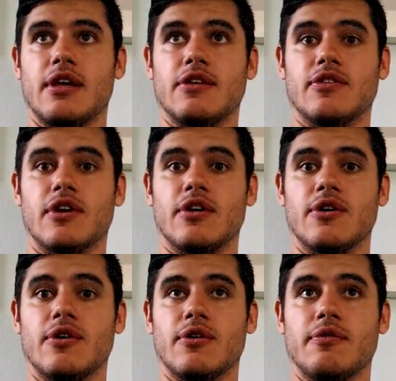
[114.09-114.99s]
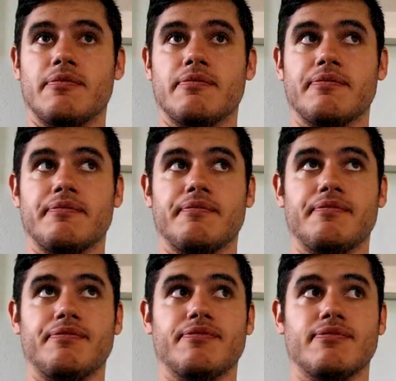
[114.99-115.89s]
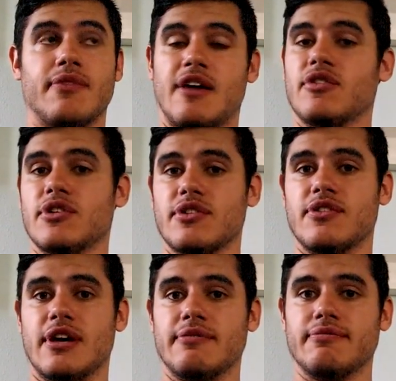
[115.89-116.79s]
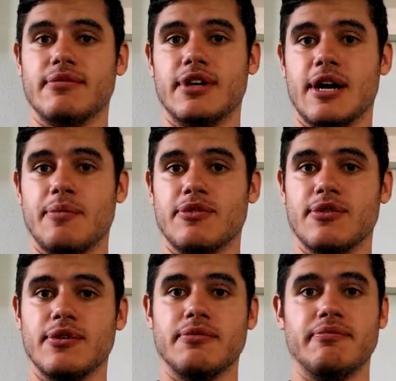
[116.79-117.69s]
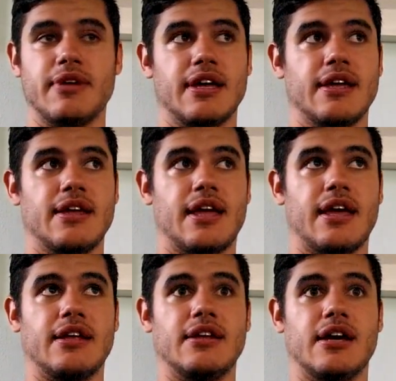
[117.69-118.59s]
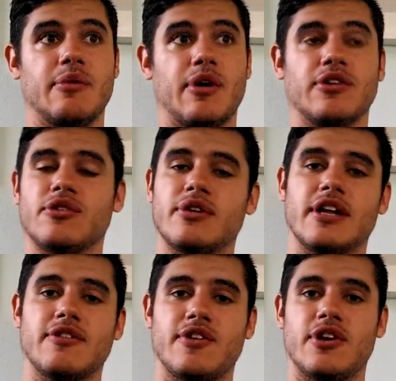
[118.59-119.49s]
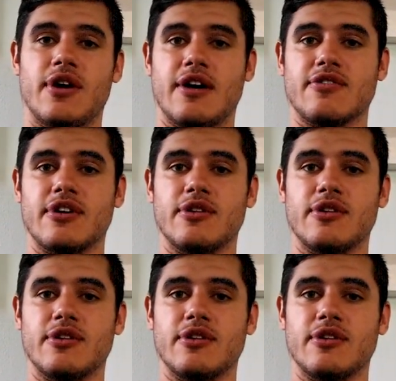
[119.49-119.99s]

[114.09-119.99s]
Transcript: so have a look at the site when it comes through and um, I'll do another video after